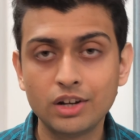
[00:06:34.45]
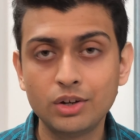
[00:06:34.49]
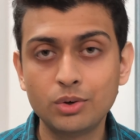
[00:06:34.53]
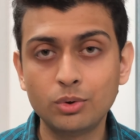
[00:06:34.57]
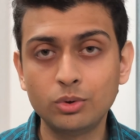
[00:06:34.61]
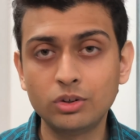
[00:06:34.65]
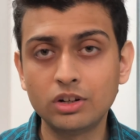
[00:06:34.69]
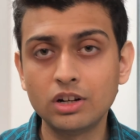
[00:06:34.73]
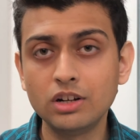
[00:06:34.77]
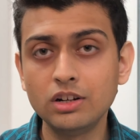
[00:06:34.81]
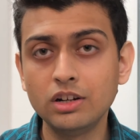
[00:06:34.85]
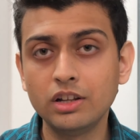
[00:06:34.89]

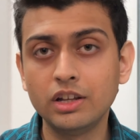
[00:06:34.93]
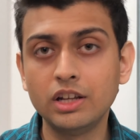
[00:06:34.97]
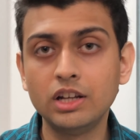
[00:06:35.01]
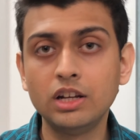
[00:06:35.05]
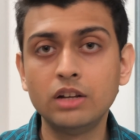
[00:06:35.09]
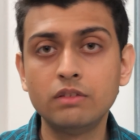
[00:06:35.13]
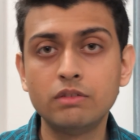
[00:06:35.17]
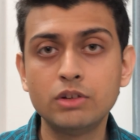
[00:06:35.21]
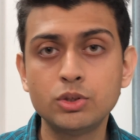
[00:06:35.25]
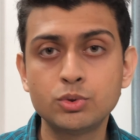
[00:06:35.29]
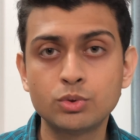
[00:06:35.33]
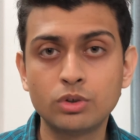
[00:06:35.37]
Don't learn
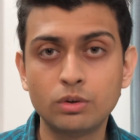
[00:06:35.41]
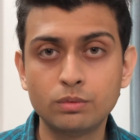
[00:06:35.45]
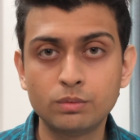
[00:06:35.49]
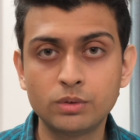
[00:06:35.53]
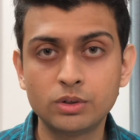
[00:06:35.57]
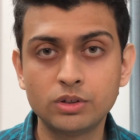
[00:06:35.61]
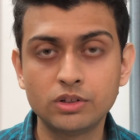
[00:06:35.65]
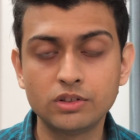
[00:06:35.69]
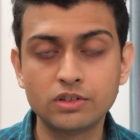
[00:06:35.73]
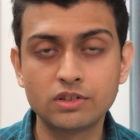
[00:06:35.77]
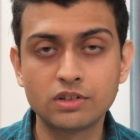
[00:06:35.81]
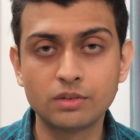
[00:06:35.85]
individual
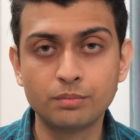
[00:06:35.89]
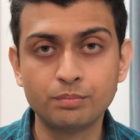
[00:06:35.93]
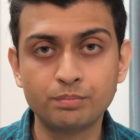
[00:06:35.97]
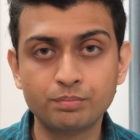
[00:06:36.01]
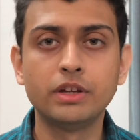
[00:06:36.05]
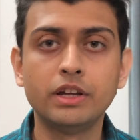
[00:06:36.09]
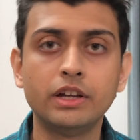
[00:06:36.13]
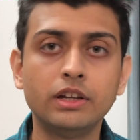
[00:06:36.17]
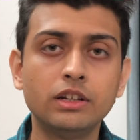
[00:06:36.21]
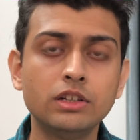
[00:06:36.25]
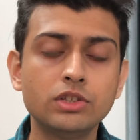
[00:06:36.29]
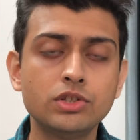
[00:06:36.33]
words.
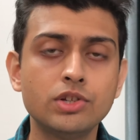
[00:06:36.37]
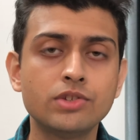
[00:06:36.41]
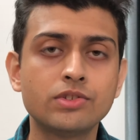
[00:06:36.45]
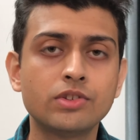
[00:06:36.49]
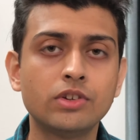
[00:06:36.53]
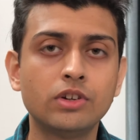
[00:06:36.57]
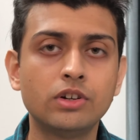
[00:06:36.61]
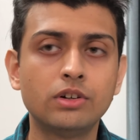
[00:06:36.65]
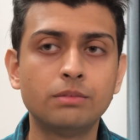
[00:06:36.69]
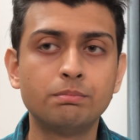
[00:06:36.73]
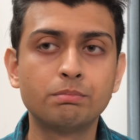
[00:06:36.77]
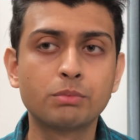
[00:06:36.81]
English
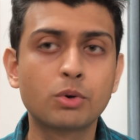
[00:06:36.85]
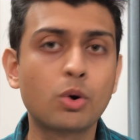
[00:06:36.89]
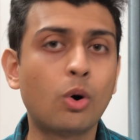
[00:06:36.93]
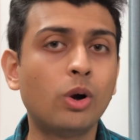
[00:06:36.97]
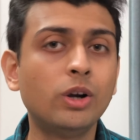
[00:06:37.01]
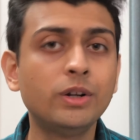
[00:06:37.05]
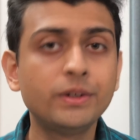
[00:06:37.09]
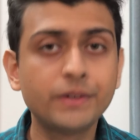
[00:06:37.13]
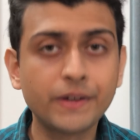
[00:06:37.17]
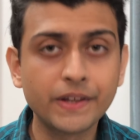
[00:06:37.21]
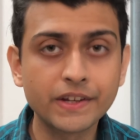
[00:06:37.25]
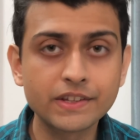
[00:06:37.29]
is a
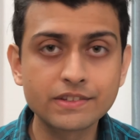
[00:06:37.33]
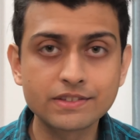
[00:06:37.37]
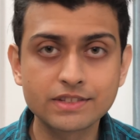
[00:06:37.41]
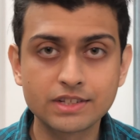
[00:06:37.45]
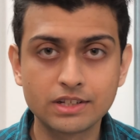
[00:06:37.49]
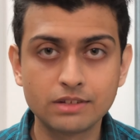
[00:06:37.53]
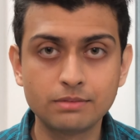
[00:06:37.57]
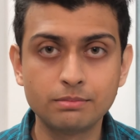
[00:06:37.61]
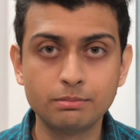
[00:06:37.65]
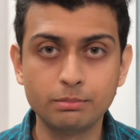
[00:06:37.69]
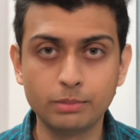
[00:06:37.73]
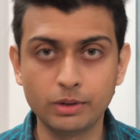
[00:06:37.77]

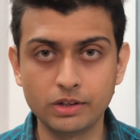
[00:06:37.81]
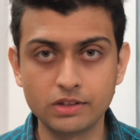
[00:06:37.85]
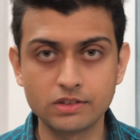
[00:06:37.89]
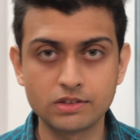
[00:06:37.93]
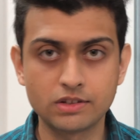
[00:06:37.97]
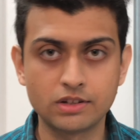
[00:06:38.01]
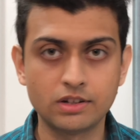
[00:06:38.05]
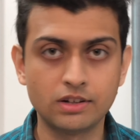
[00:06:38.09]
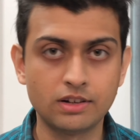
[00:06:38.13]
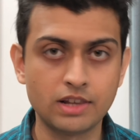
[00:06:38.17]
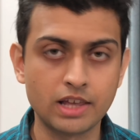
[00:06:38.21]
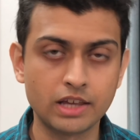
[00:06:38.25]

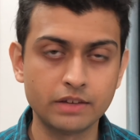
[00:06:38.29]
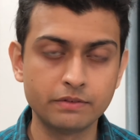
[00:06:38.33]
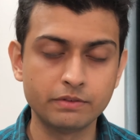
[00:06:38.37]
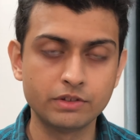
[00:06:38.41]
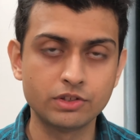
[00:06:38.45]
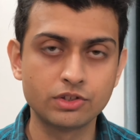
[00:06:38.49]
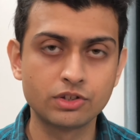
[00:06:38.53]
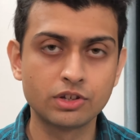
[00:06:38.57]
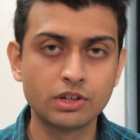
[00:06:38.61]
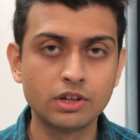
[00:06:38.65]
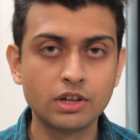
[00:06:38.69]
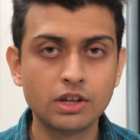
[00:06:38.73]
context-based
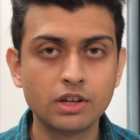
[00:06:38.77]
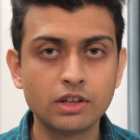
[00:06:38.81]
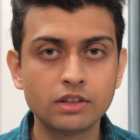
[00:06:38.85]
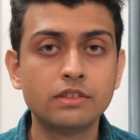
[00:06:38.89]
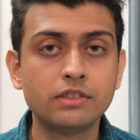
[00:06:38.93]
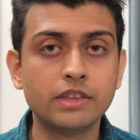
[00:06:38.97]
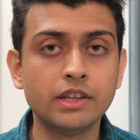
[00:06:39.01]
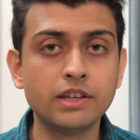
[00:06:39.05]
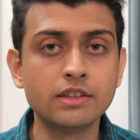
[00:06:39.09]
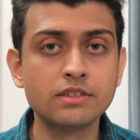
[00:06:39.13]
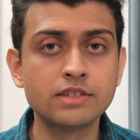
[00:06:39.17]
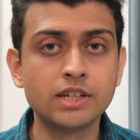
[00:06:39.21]
language.
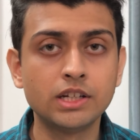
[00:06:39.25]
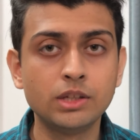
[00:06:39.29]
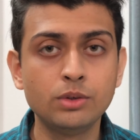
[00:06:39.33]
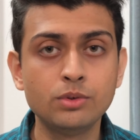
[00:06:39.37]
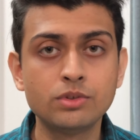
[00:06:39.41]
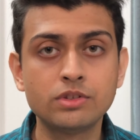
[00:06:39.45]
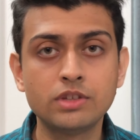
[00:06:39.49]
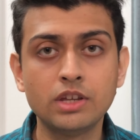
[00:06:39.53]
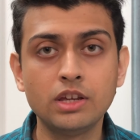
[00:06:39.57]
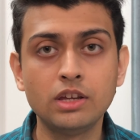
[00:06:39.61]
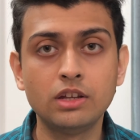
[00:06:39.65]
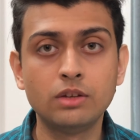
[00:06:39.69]
Things that
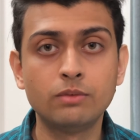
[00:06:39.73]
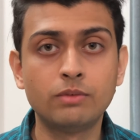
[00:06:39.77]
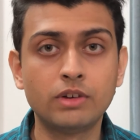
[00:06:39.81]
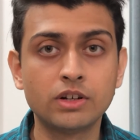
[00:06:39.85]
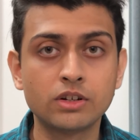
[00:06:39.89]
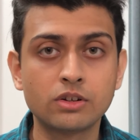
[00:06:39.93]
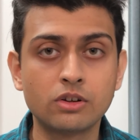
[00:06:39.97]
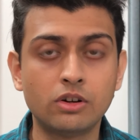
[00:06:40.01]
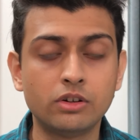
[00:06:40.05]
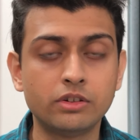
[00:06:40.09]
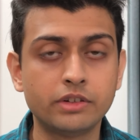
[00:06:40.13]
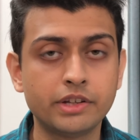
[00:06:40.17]
you say in
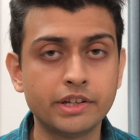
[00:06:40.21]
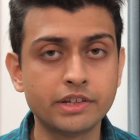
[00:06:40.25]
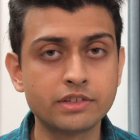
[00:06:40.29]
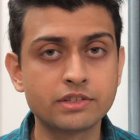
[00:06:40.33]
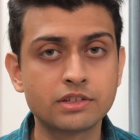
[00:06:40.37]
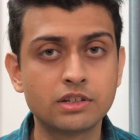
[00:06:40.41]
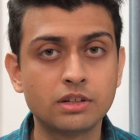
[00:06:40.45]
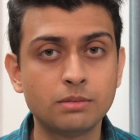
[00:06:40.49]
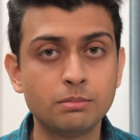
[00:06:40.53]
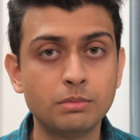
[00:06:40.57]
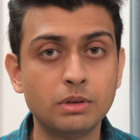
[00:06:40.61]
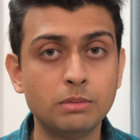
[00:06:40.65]
one
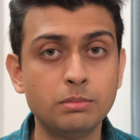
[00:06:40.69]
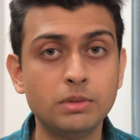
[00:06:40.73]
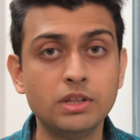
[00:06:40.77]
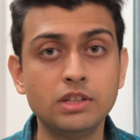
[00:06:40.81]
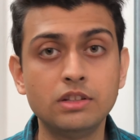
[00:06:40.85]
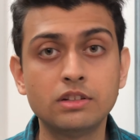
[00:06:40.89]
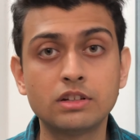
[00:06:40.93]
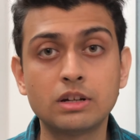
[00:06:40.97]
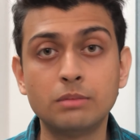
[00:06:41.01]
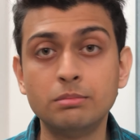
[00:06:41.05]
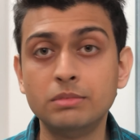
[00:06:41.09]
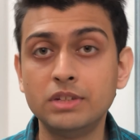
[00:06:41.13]
context may
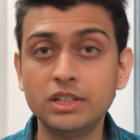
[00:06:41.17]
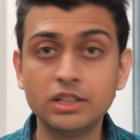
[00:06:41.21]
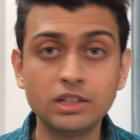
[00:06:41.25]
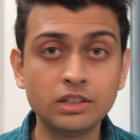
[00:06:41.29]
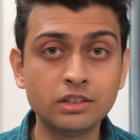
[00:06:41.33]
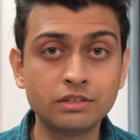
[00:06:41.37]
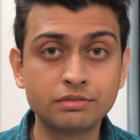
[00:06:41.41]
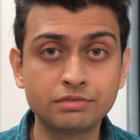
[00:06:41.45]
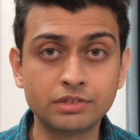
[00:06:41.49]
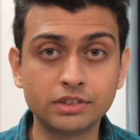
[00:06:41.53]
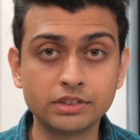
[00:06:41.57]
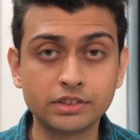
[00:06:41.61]
mean
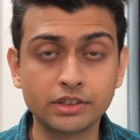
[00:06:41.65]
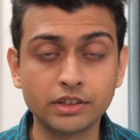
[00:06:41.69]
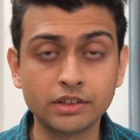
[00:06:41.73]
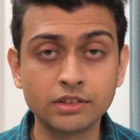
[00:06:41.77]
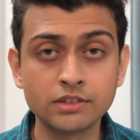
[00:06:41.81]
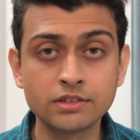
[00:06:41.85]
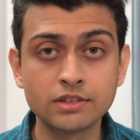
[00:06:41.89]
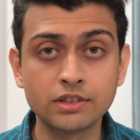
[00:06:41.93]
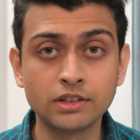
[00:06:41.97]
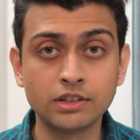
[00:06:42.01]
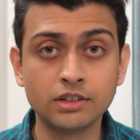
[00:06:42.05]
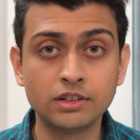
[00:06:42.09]
completely different
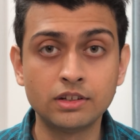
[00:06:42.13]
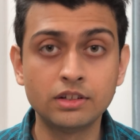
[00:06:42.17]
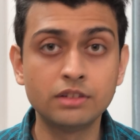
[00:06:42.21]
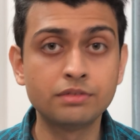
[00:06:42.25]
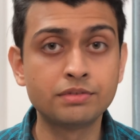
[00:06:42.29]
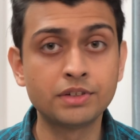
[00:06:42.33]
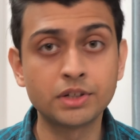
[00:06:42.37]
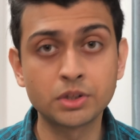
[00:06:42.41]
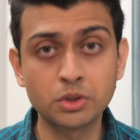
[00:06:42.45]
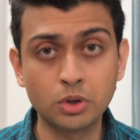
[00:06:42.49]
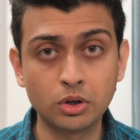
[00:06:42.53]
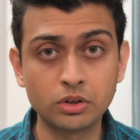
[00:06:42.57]
things in a
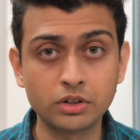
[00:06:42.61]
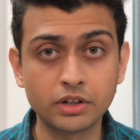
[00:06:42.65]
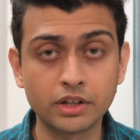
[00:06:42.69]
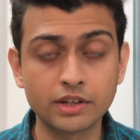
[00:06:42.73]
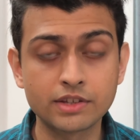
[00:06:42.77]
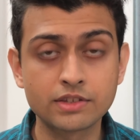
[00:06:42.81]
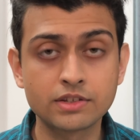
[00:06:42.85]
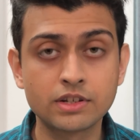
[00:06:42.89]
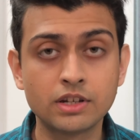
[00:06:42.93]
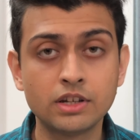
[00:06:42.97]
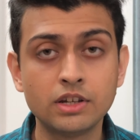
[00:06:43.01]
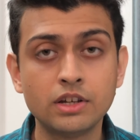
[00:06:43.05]
different
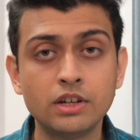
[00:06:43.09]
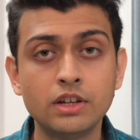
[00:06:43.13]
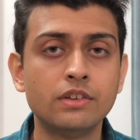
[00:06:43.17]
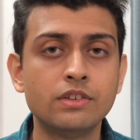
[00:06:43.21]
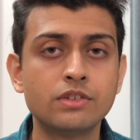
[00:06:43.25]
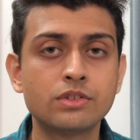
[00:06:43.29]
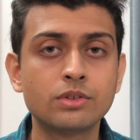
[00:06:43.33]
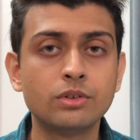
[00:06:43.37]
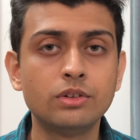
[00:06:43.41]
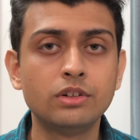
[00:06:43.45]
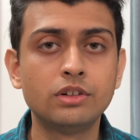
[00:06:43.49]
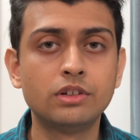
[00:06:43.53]
context.
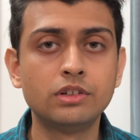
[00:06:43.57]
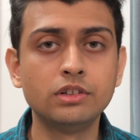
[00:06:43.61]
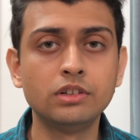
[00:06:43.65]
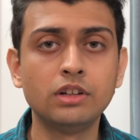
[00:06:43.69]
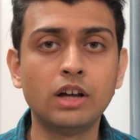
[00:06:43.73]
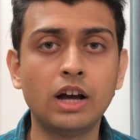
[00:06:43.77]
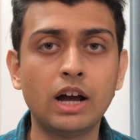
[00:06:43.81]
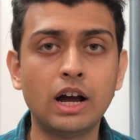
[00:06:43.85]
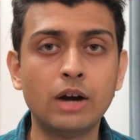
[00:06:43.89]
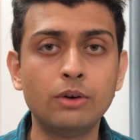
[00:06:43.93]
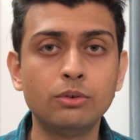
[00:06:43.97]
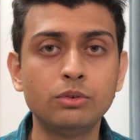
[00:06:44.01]
So
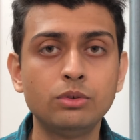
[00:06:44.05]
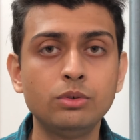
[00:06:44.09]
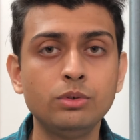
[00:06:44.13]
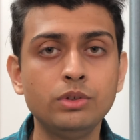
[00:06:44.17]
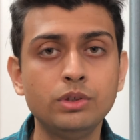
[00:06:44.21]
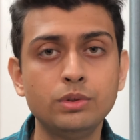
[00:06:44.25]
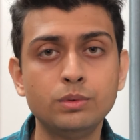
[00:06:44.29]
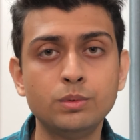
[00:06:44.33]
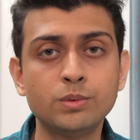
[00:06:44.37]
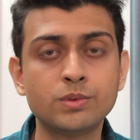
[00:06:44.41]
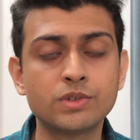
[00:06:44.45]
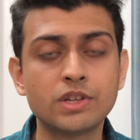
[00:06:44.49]
learn how to
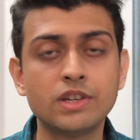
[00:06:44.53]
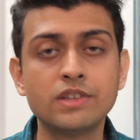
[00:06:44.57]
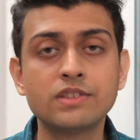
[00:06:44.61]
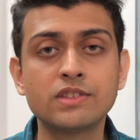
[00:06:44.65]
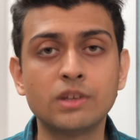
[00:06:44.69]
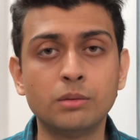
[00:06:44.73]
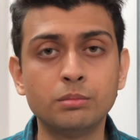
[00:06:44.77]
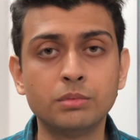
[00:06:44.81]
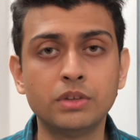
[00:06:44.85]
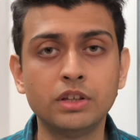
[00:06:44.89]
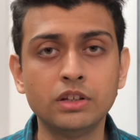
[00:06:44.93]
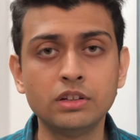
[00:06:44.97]
use
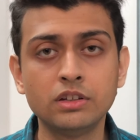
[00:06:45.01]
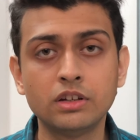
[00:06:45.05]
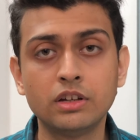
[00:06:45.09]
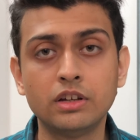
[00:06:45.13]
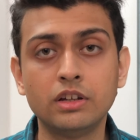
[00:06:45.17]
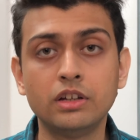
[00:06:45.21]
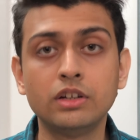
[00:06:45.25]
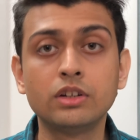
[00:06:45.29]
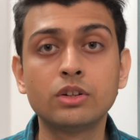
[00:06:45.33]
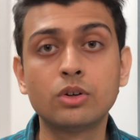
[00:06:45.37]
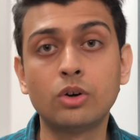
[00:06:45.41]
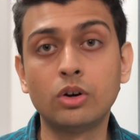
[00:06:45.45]
something
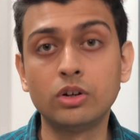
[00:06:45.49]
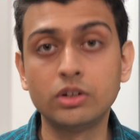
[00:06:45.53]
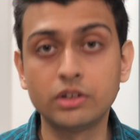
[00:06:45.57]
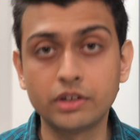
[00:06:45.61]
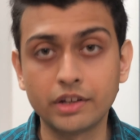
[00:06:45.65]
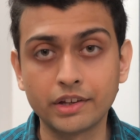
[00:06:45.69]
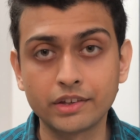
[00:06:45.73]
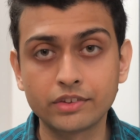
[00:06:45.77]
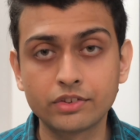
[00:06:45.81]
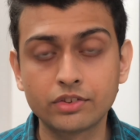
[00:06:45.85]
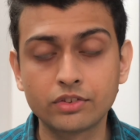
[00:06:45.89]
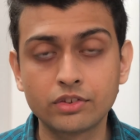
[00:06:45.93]
in
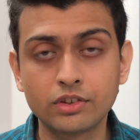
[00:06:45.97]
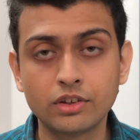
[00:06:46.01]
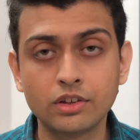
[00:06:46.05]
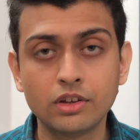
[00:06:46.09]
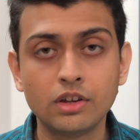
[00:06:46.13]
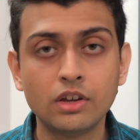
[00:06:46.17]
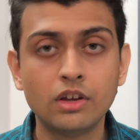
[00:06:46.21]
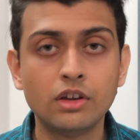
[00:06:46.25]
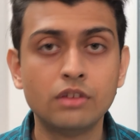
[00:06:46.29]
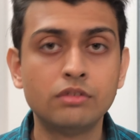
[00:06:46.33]
context.